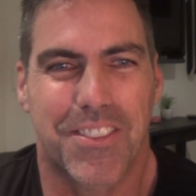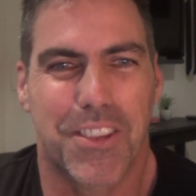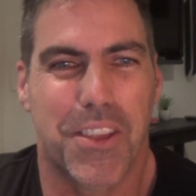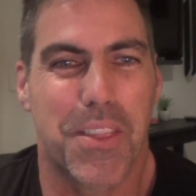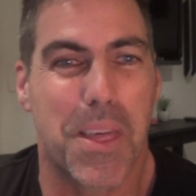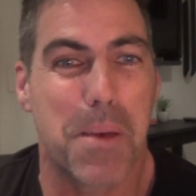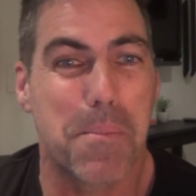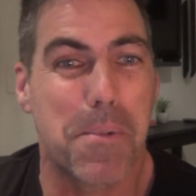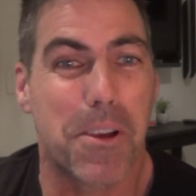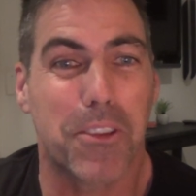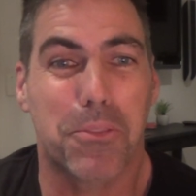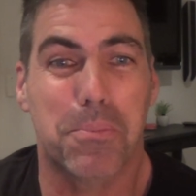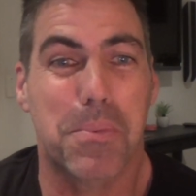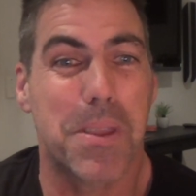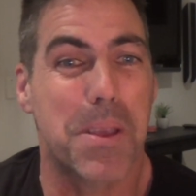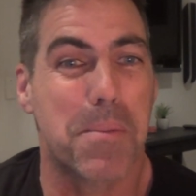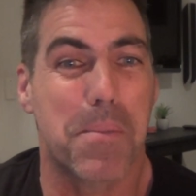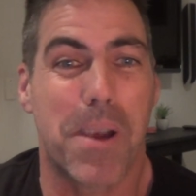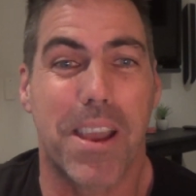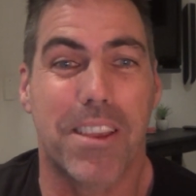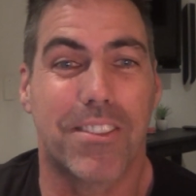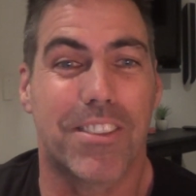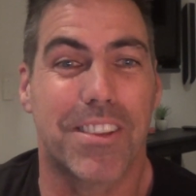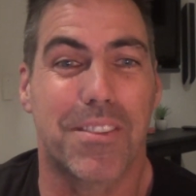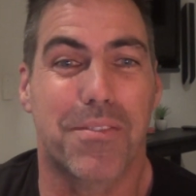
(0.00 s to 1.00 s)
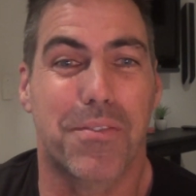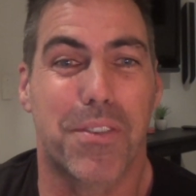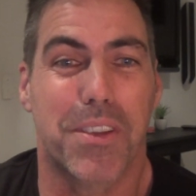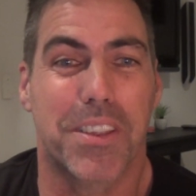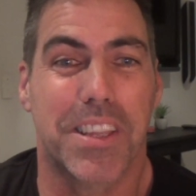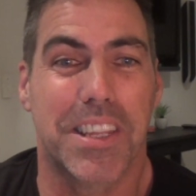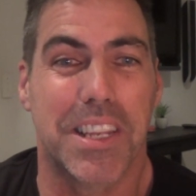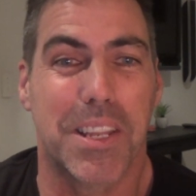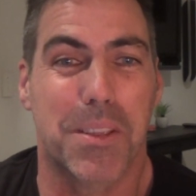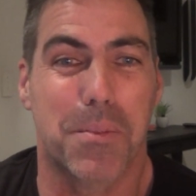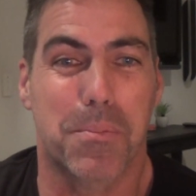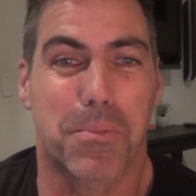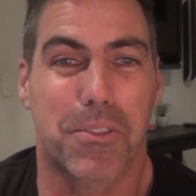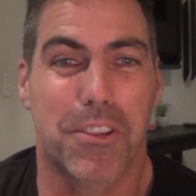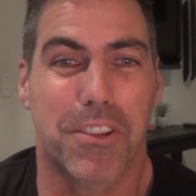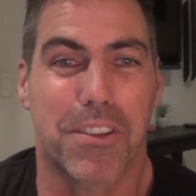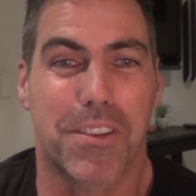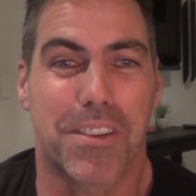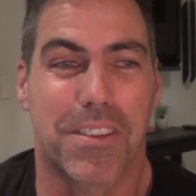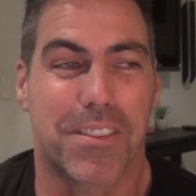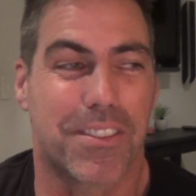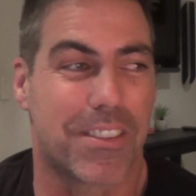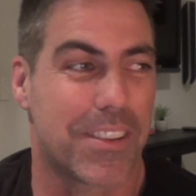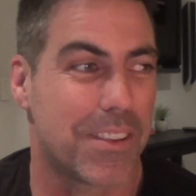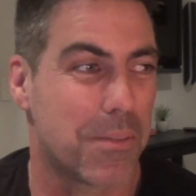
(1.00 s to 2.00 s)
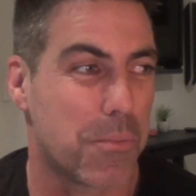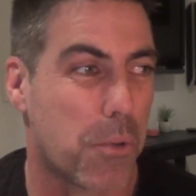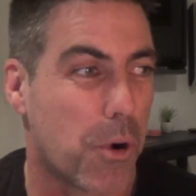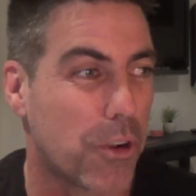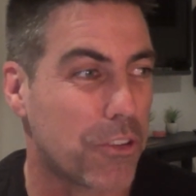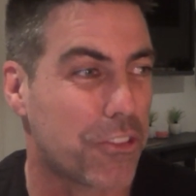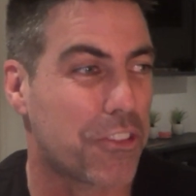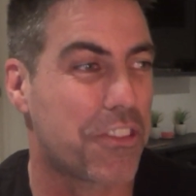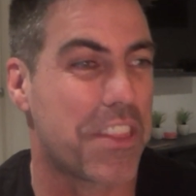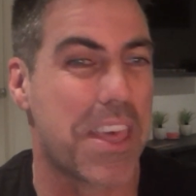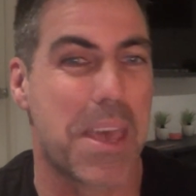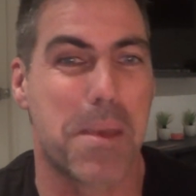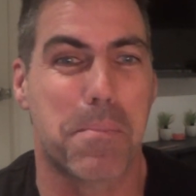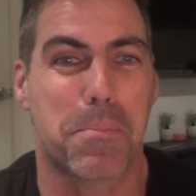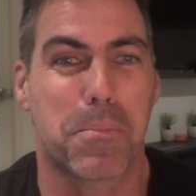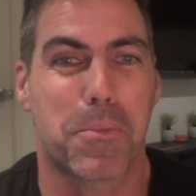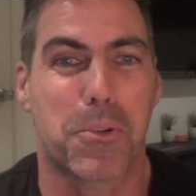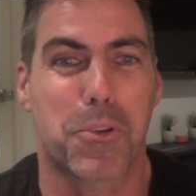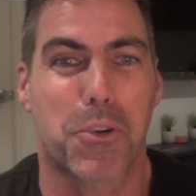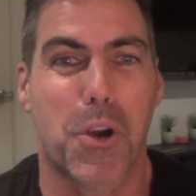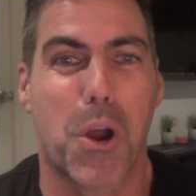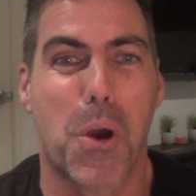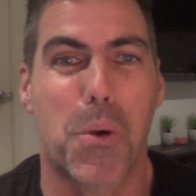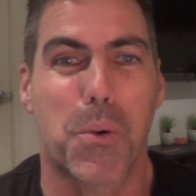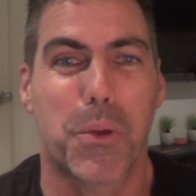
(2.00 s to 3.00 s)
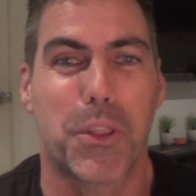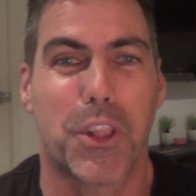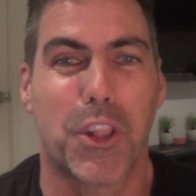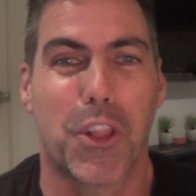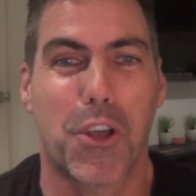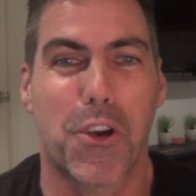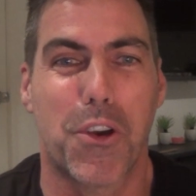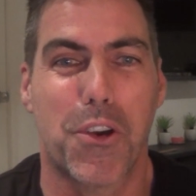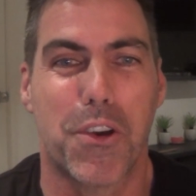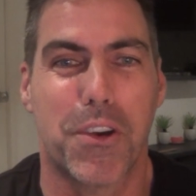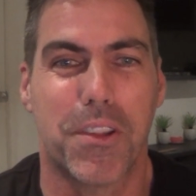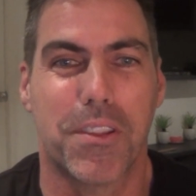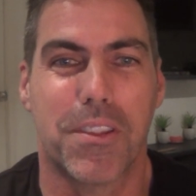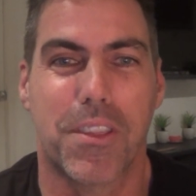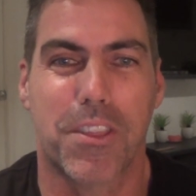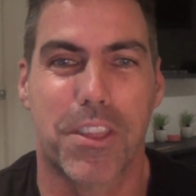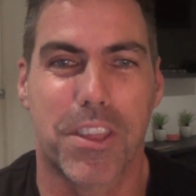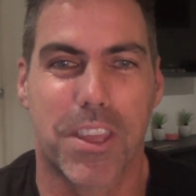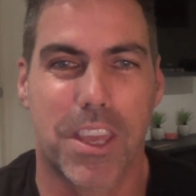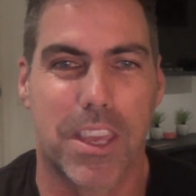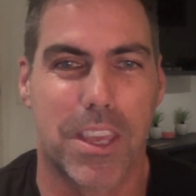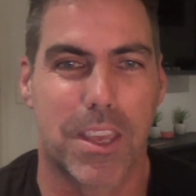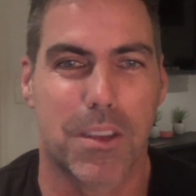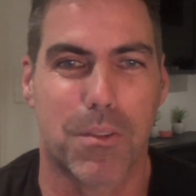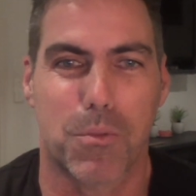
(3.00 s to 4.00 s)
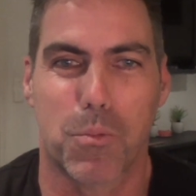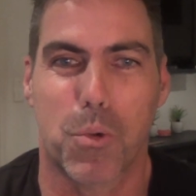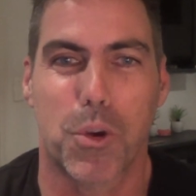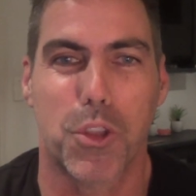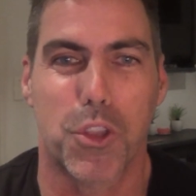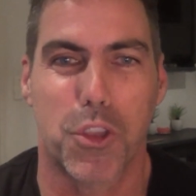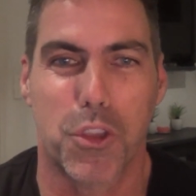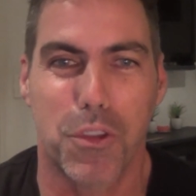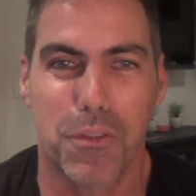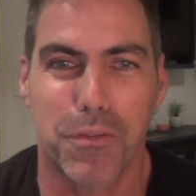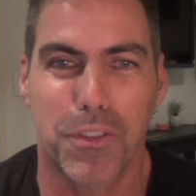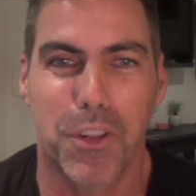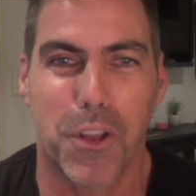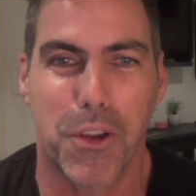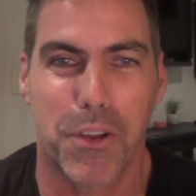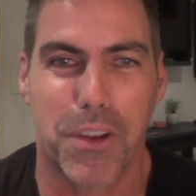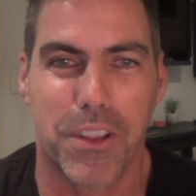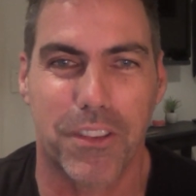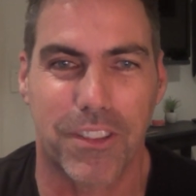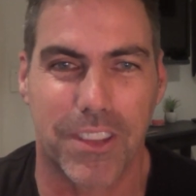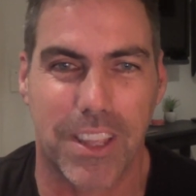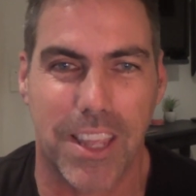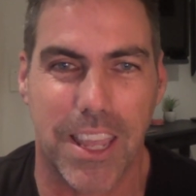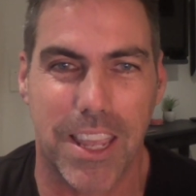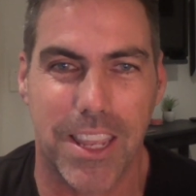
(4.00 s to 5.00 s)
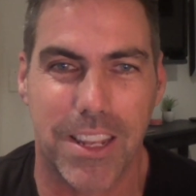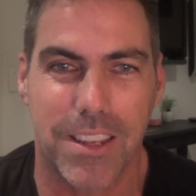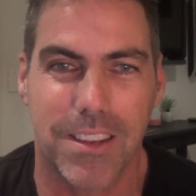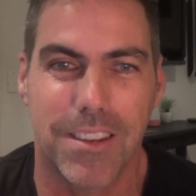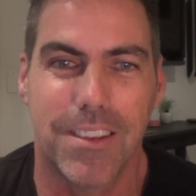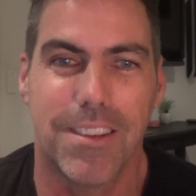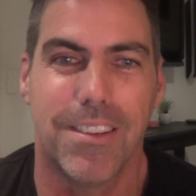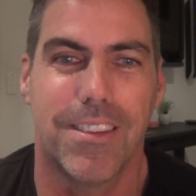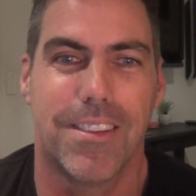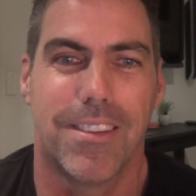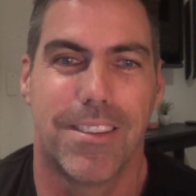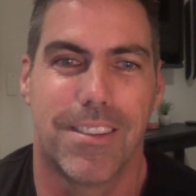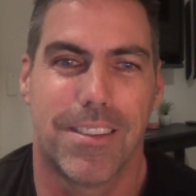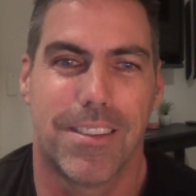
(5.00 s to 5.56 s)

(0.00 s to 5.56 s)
So that must be amazing feeling to, to, to watch them grow and learn, thinking what you've learnt as a kid.